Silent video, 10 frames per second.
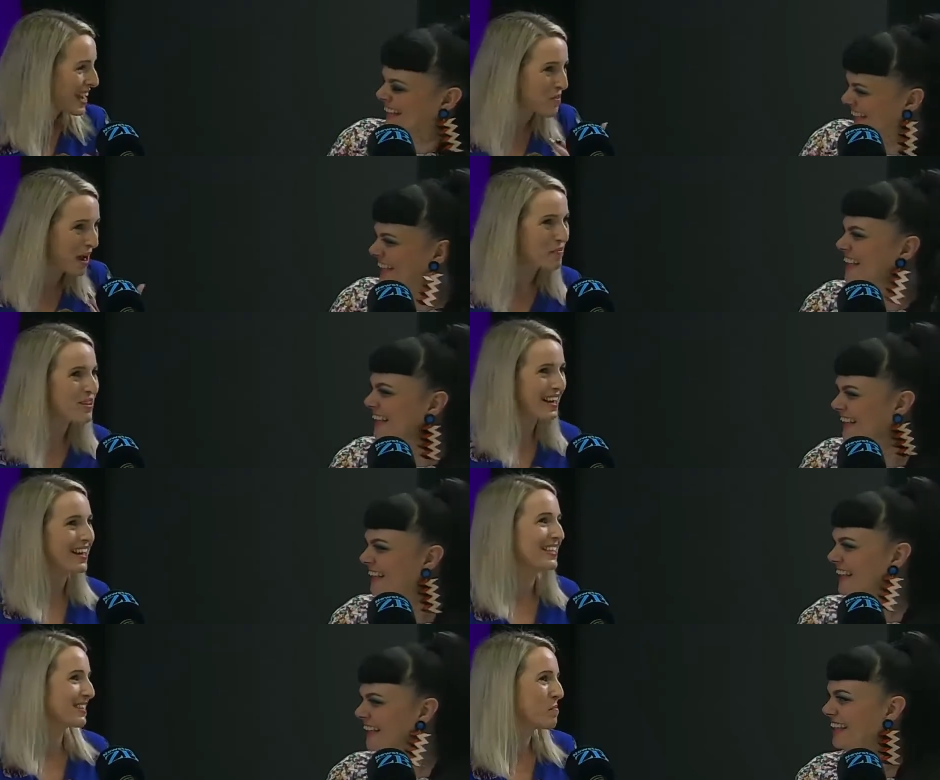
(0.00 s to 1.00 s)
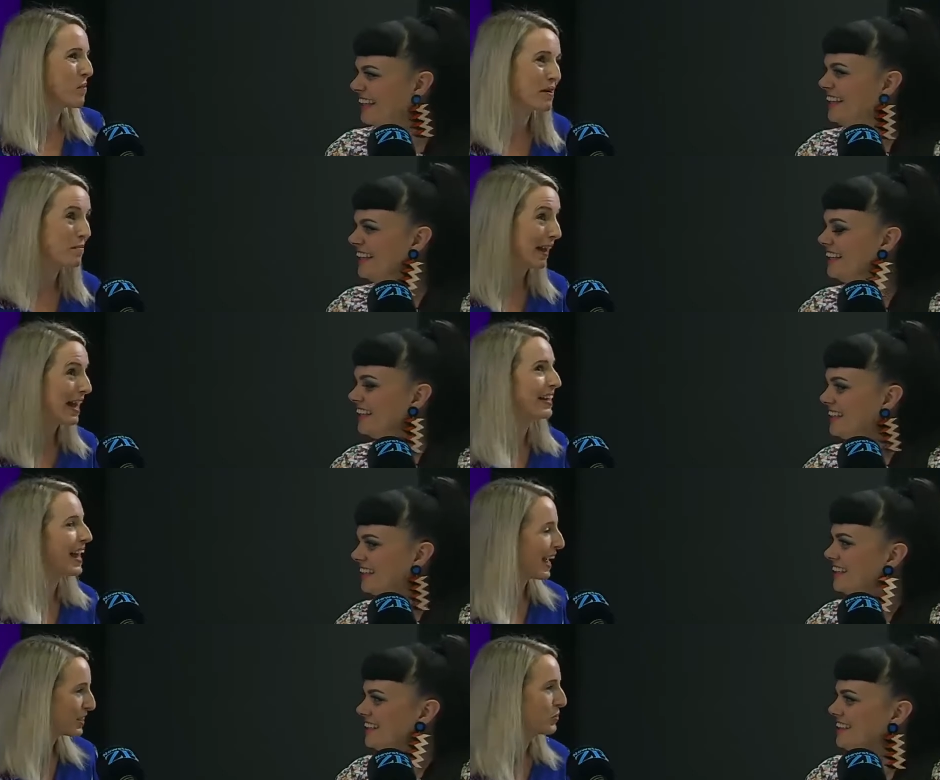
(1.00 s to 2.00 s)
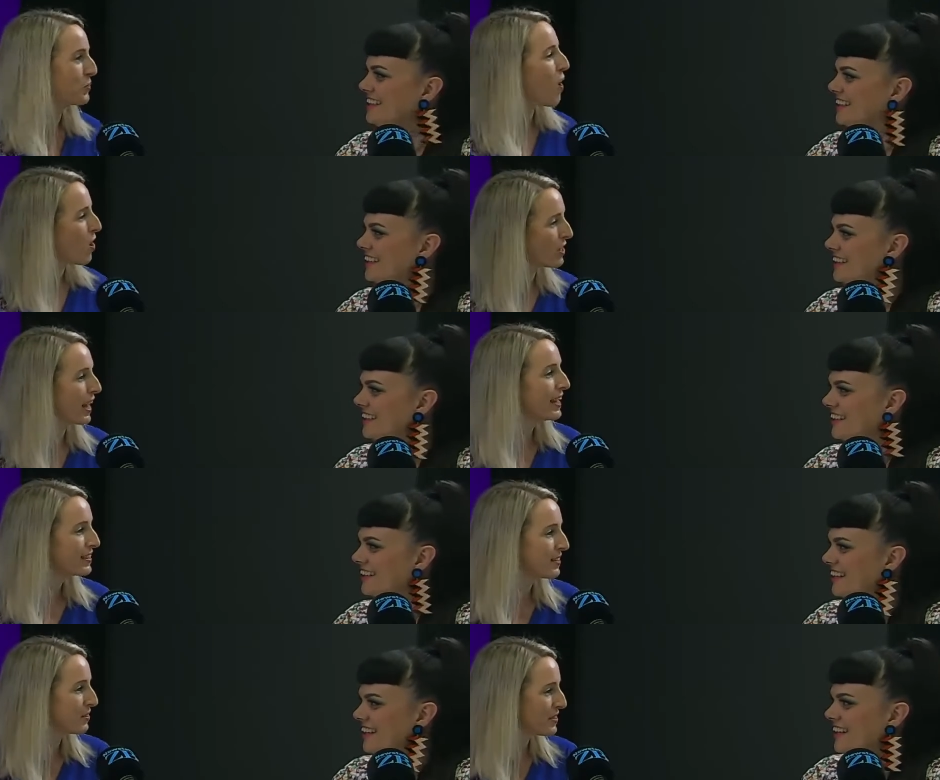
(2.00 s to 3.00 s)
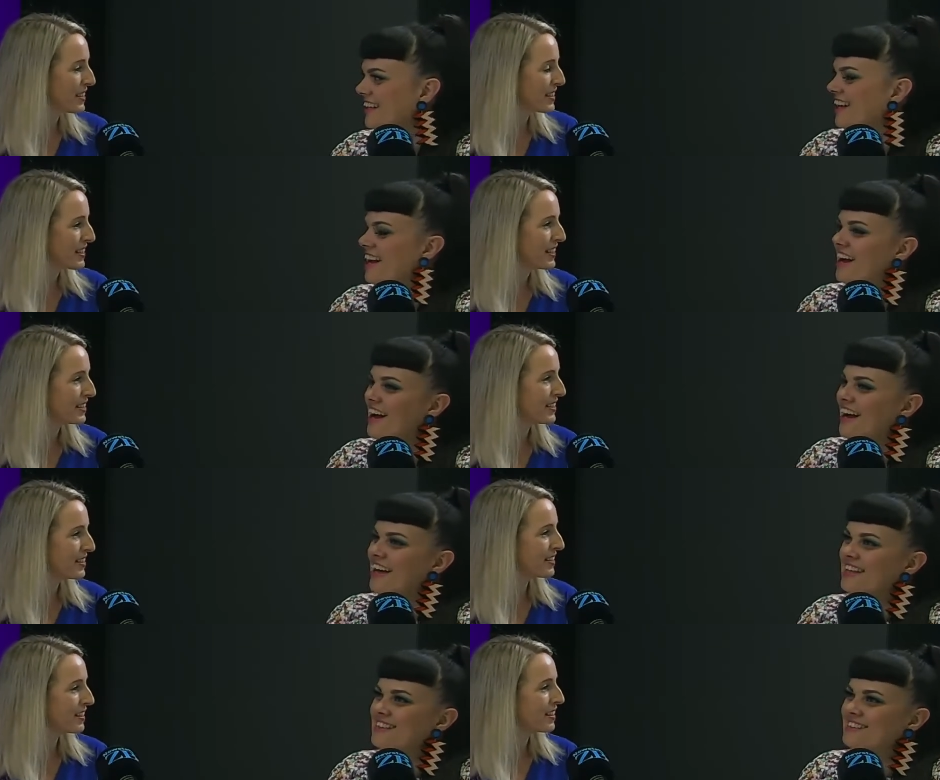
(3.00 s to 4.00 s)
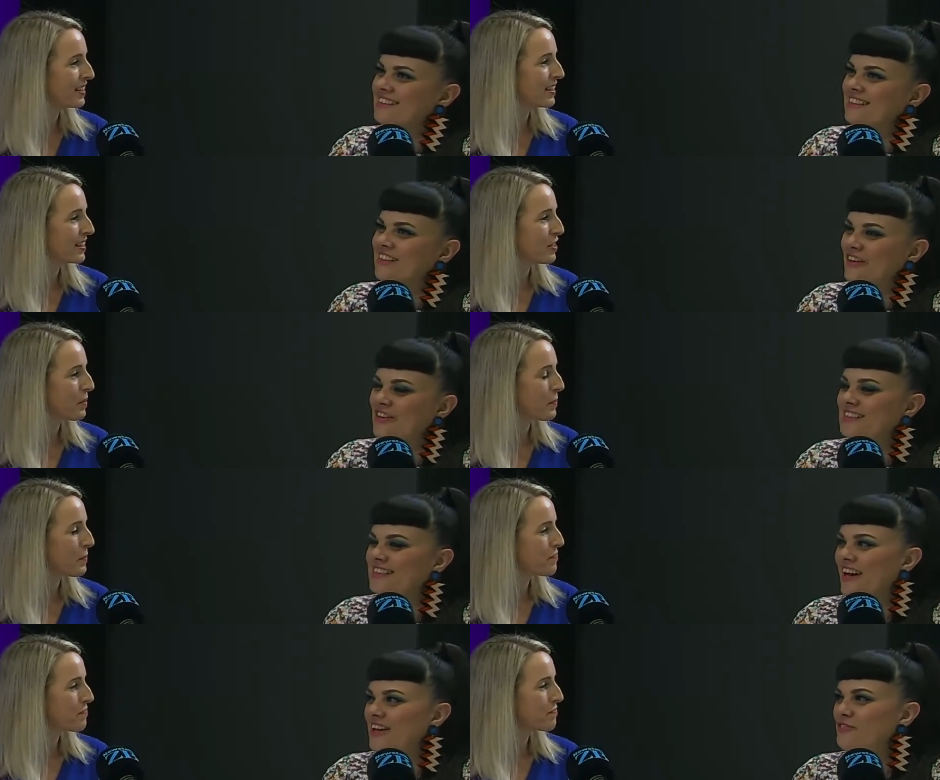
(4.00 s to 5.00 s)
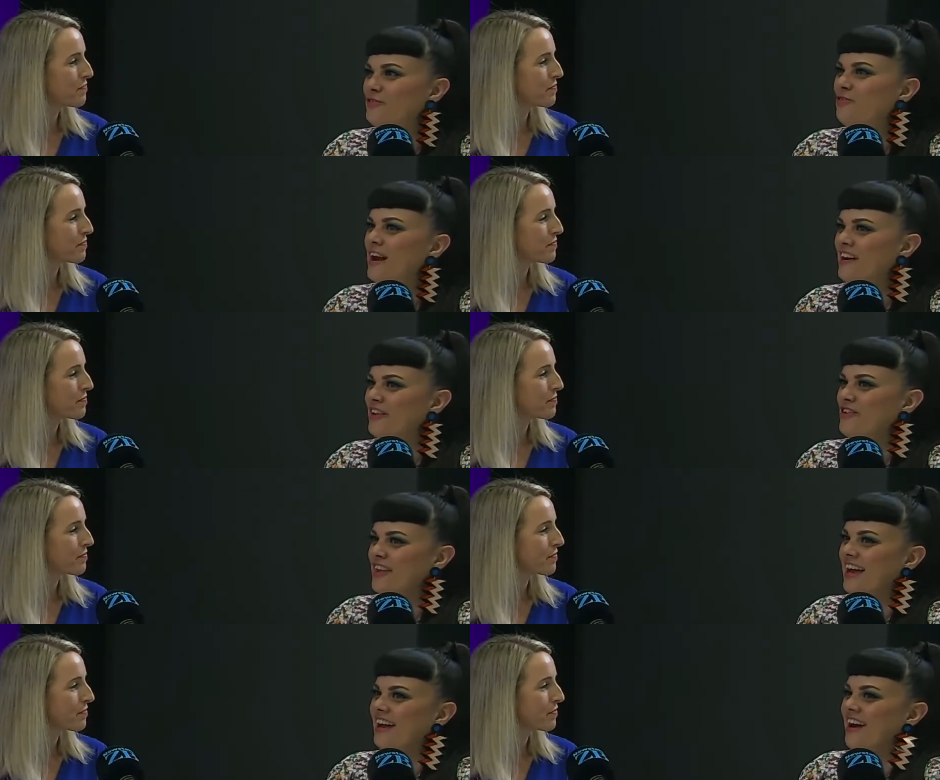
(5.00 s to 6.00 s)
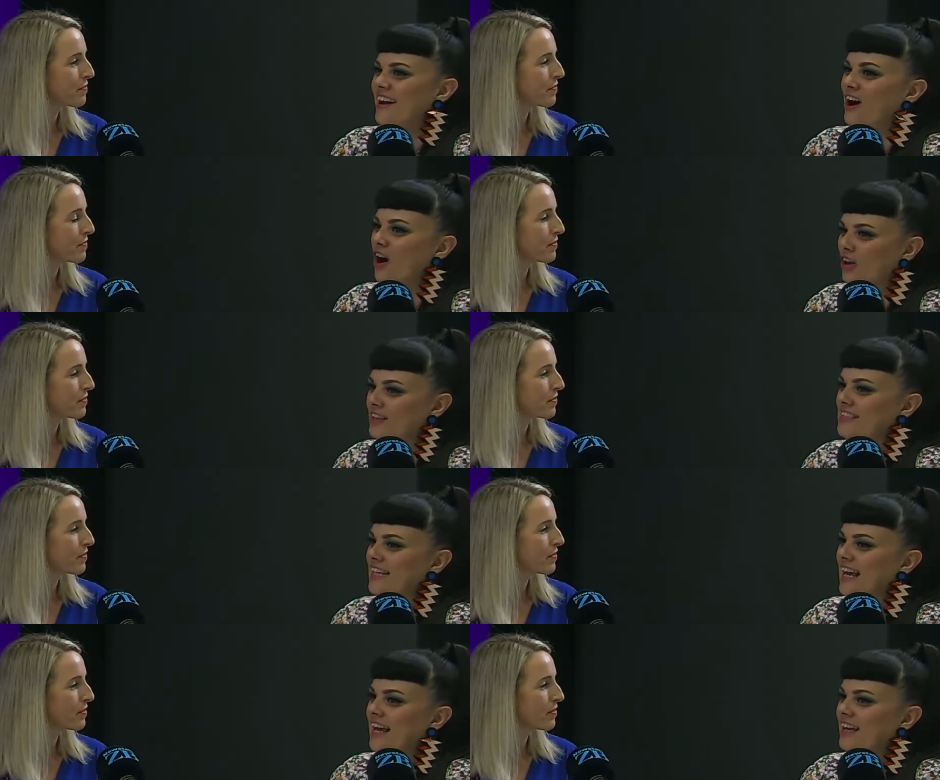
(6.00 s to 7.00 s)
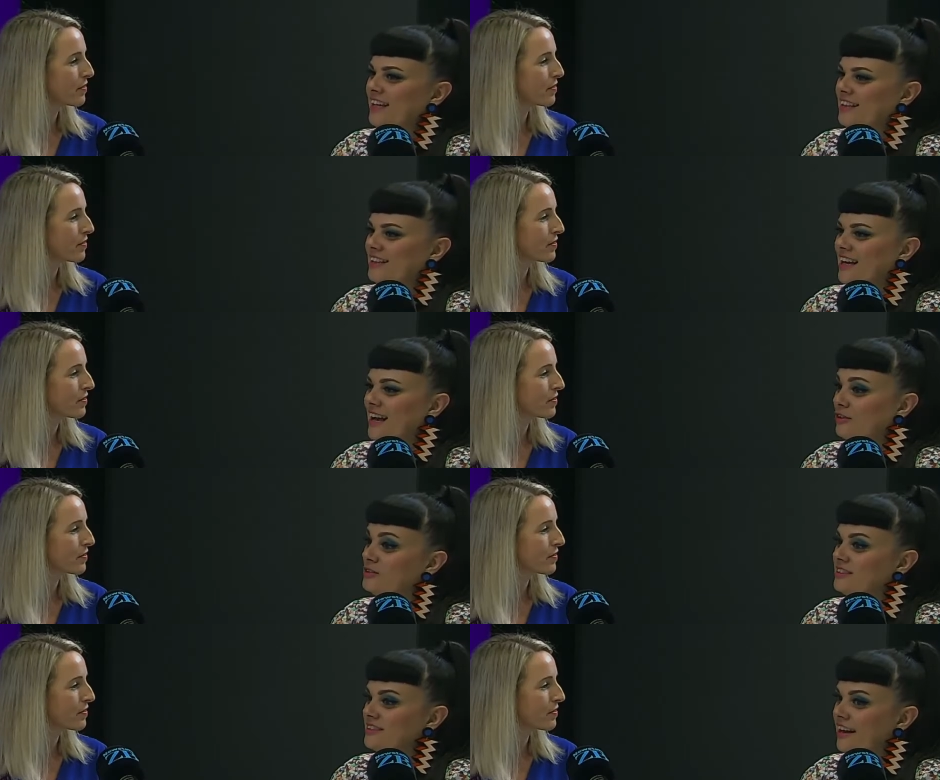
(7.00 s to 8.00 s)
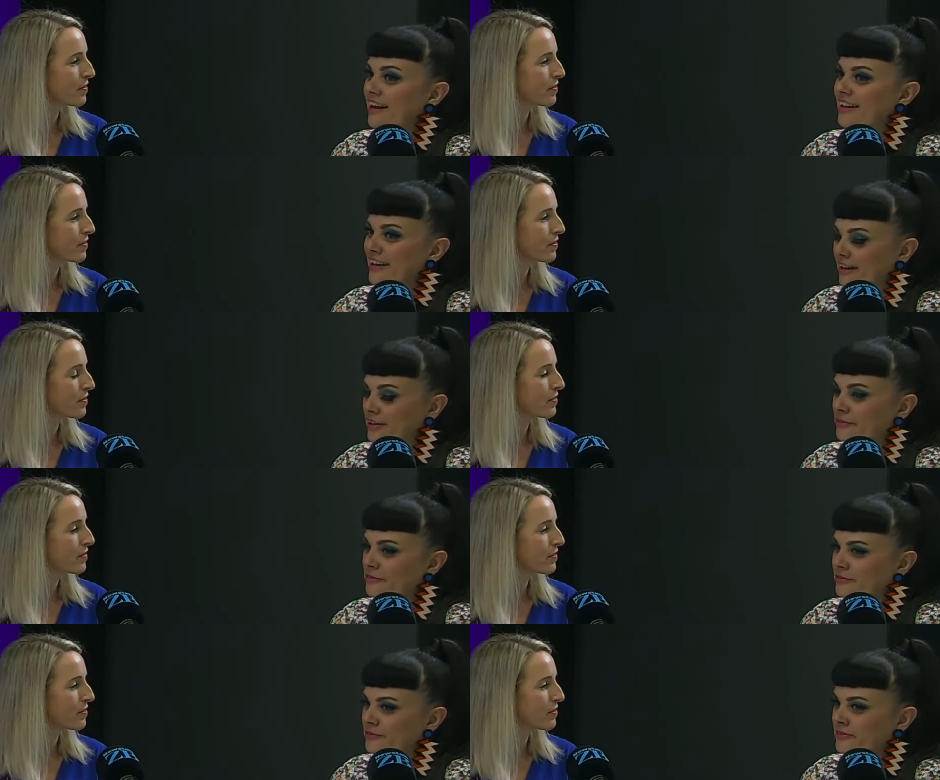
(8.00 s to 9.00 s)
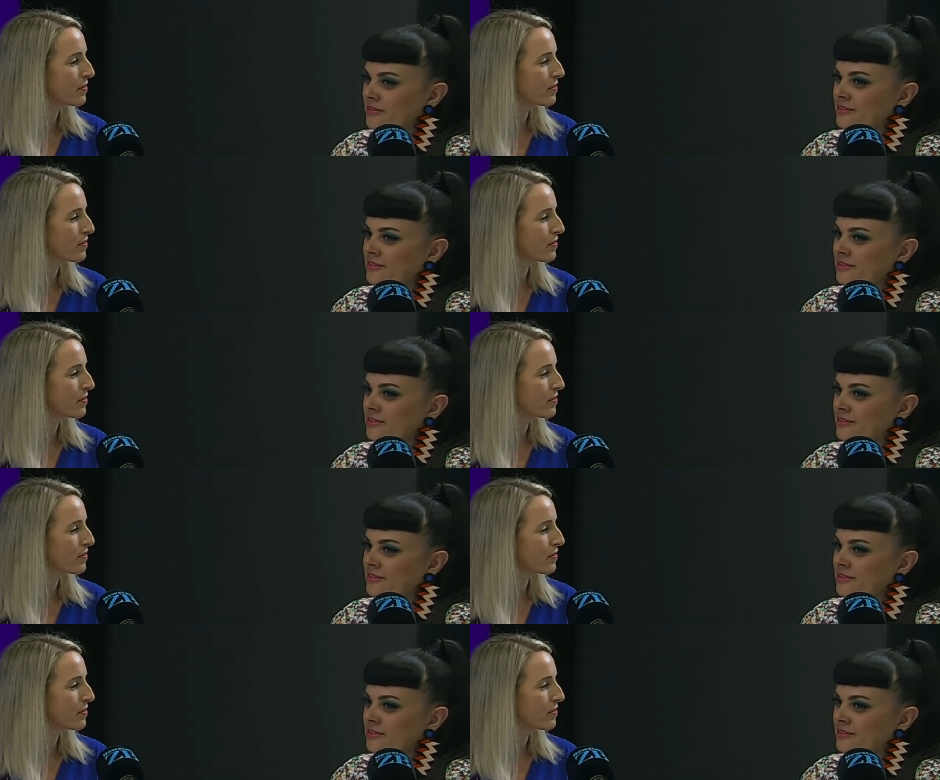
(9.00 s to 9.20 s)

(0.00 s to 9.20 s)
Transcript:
Speaker 1: are you able to then at some point plan an actual holiday to those destinations?
Speaker 2: It's, you know, it's kind of rare that I holiday outside of